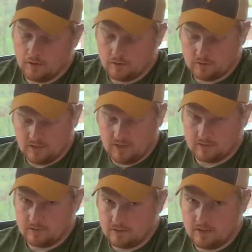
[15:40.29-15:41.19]
So that is
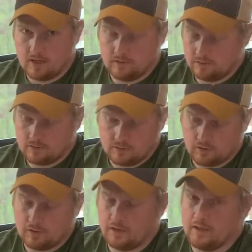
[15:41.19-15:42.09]

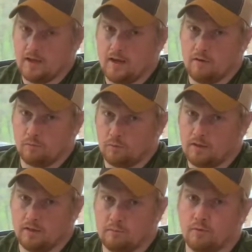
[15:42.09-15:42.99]
certainly a
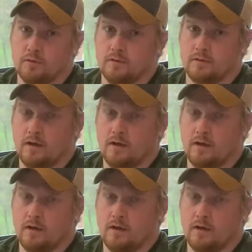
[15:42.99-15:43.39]
really important